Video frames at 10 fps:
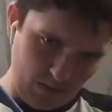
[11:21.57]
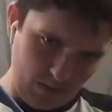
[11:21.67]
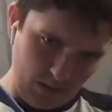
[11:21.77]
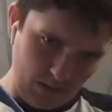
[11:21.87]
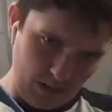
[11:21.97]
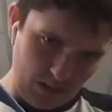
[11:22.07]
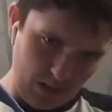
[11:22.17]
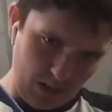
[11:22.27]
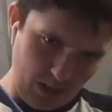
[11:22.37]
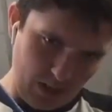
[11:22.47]
Okay.
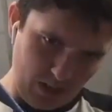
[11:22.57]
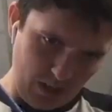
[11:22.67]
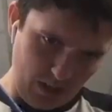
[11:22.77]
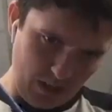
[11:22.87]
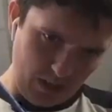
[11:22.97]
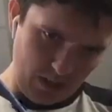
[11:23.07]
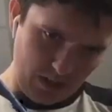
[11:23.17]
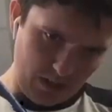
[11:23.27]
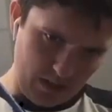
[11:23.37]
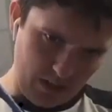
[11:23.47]

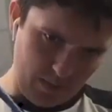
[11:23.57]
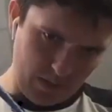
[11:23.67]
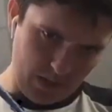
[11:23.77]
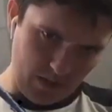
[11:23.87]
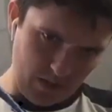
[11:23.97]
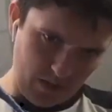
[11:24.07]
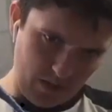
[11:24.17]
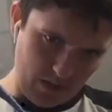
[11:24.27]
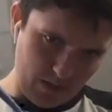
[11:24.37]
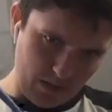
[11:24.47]
Let's take a
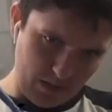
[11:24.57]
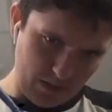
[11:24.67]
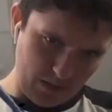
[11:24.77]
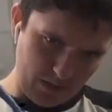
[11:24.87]
microliter of it.